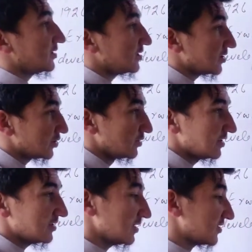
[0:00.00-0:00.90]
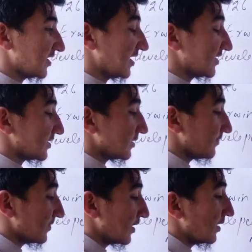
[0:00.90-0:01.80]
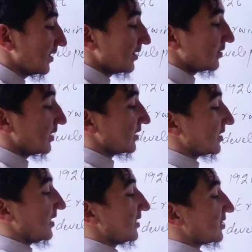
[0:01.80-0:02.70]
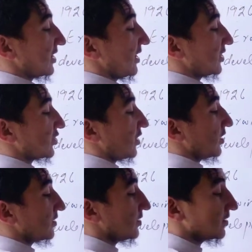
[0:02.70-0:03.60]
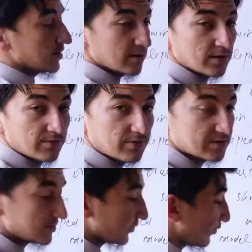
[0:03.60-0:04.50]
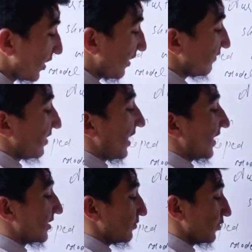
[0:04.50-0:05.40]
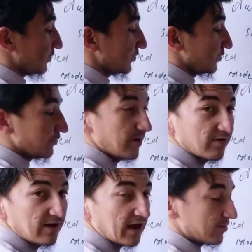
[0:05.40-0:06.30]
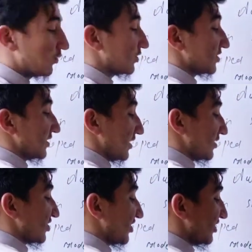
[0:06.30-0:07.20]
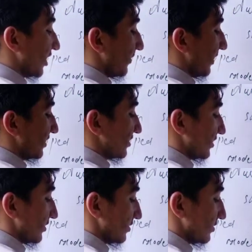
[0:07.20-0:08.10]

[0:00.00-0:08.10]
the Schrodinger says that this electron is wave-like motion in three dimensions.